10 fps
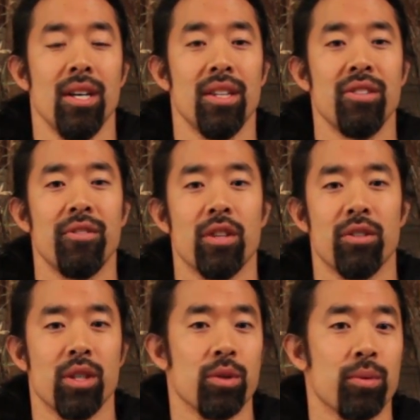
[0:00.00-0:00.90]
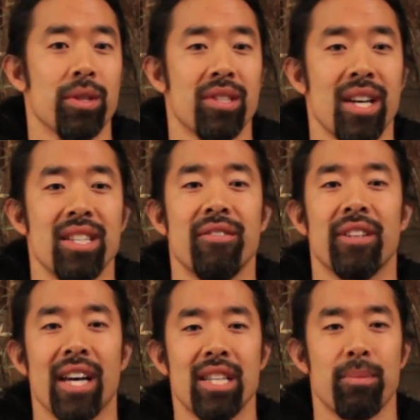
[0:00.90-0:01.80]
This video deals with the
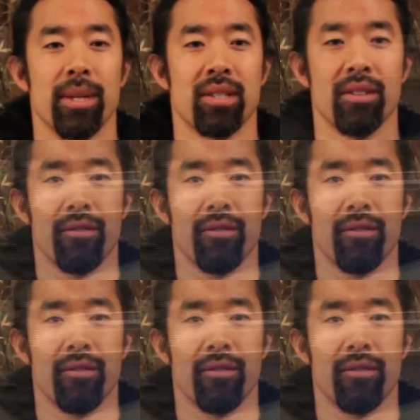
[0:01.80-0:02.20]
scientific aspects of